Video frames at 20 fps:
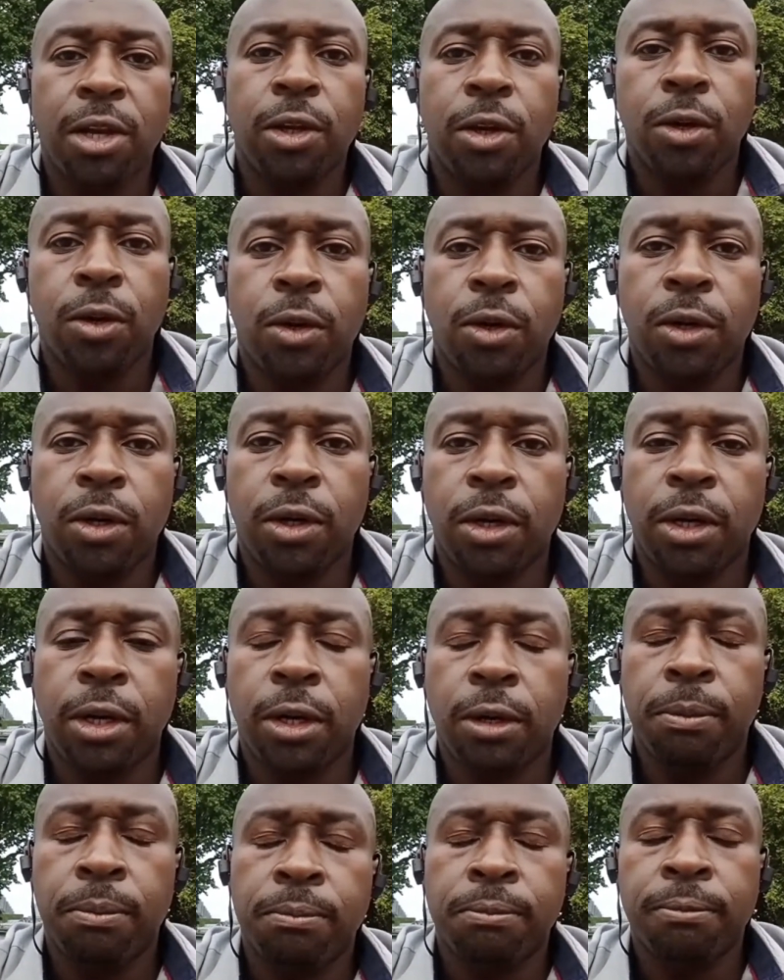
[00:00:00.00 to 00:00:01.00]
you're
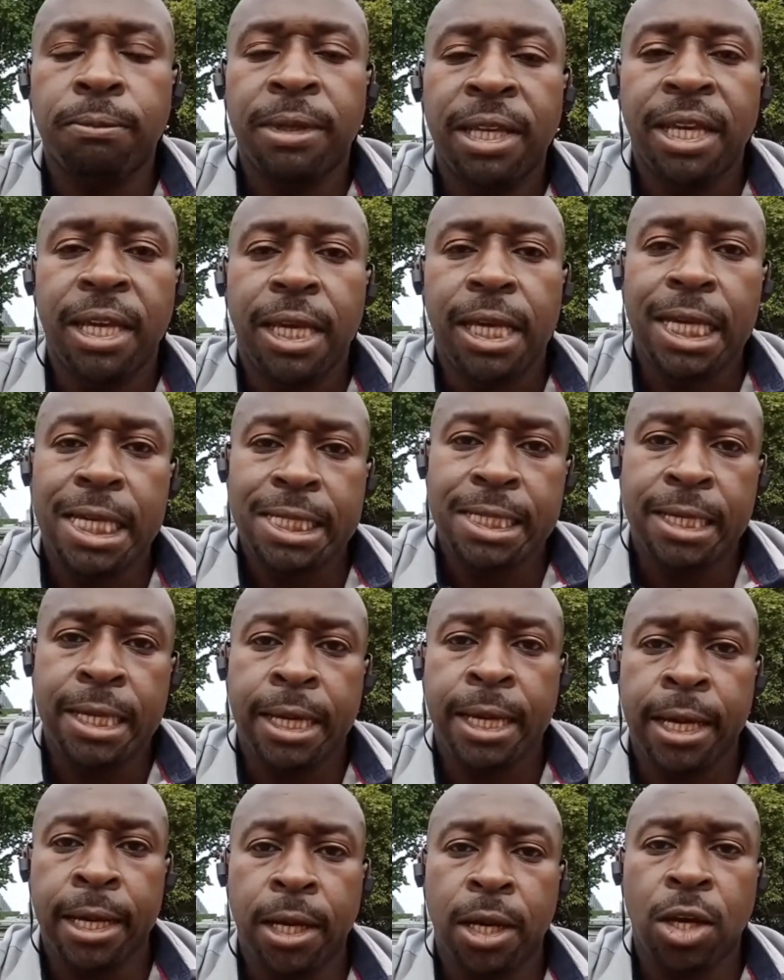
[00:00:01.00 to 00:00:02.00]

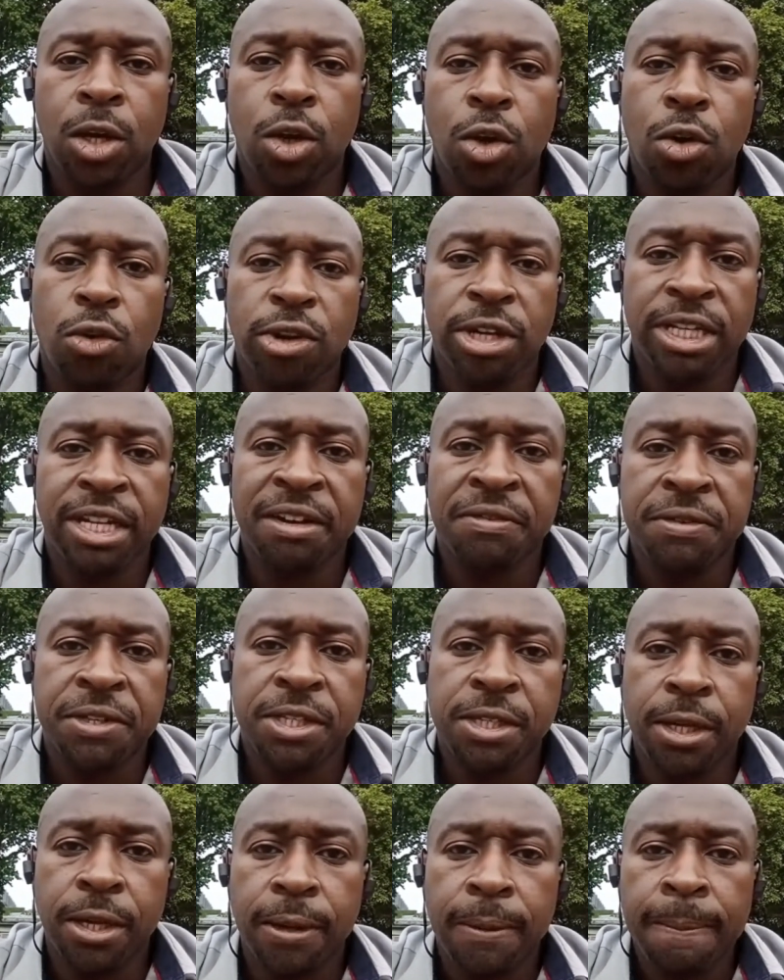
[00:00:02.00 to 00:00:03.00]
eating at a caloric
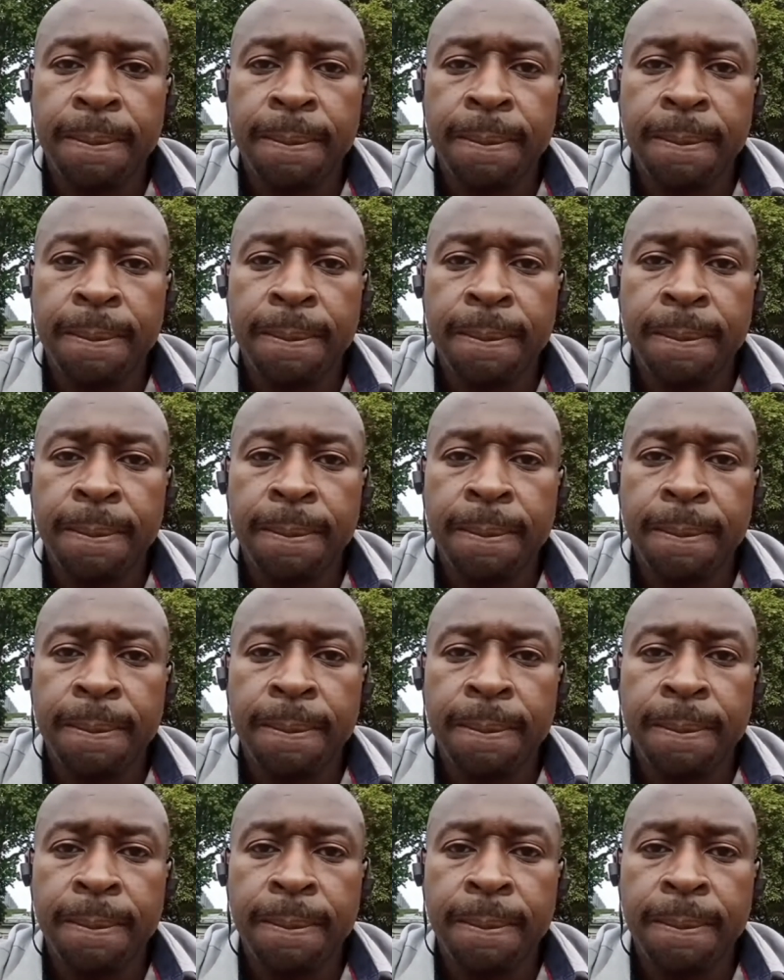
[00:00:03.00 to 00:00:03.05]
deficit,